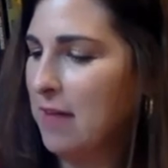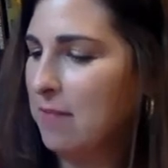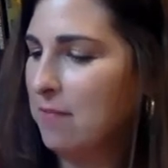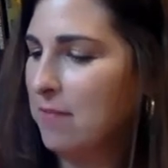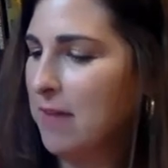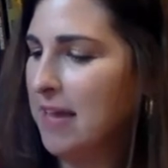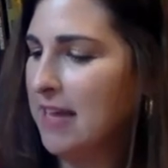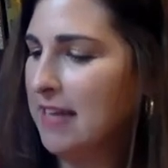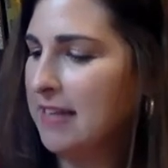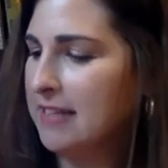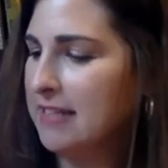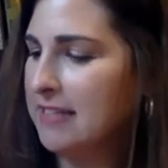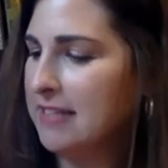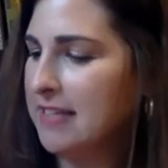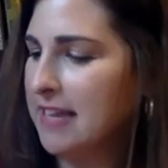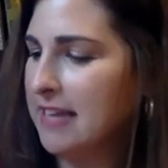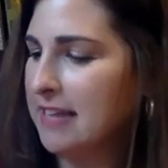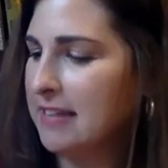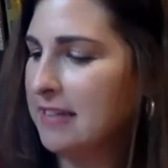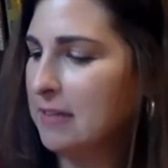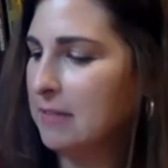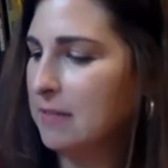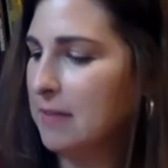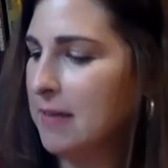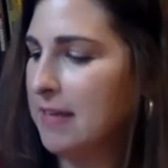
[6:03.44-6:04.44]
might say
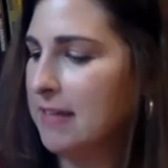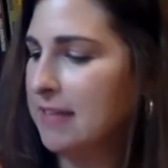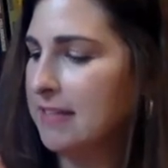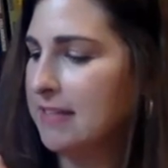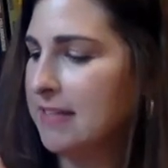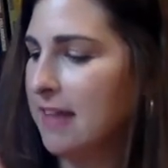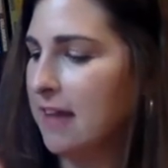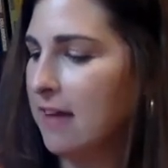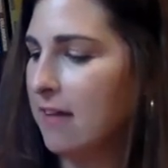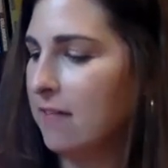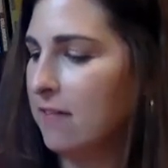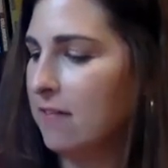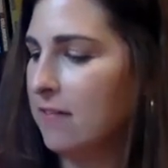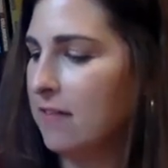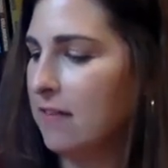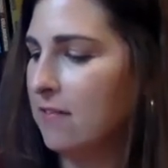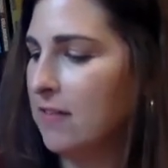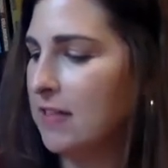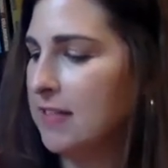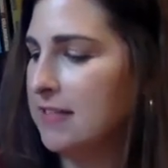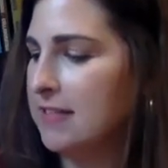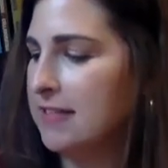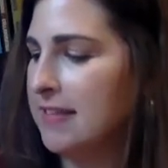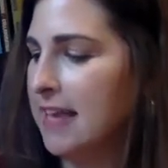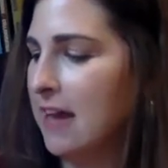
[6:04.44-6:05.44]
to myself,
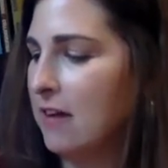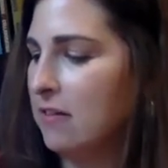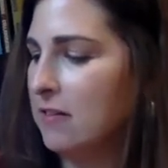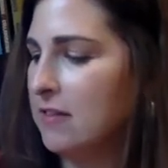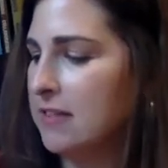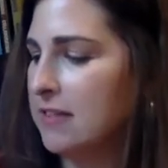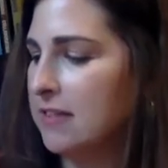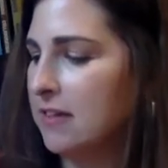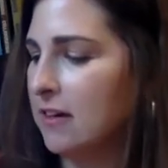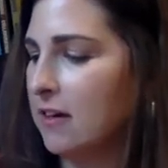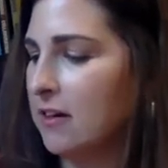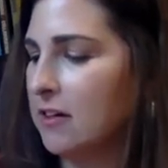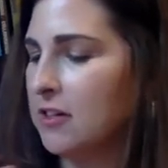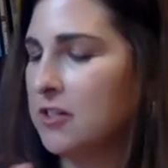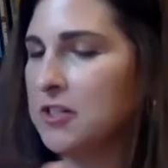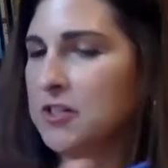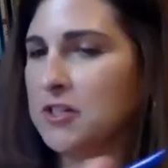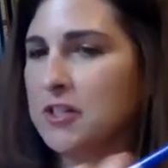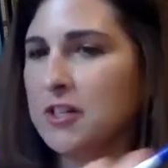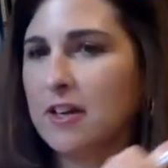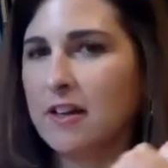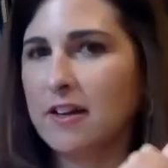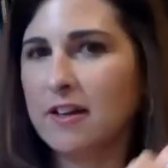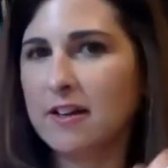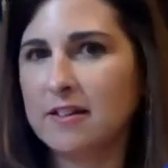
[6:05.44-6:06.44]
even sound search,